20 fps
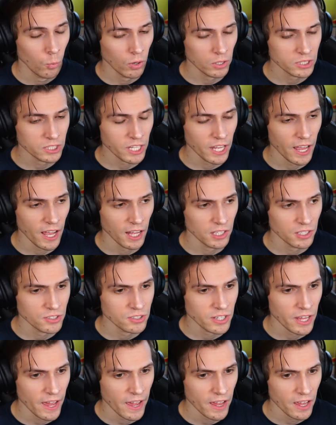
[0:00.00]
What the hell
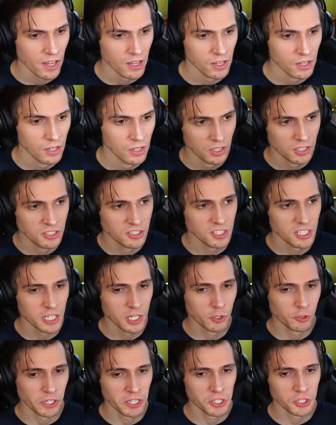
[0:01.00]
is that? A
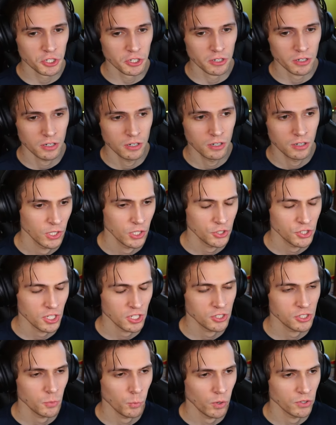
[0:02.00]
sea creature? Good
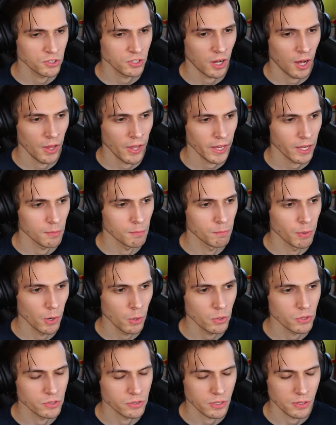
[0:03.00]
thing she wasn't on like a
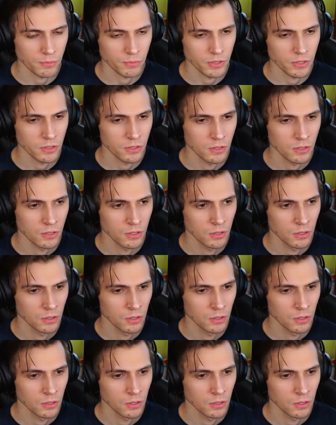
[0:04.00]
boat or something.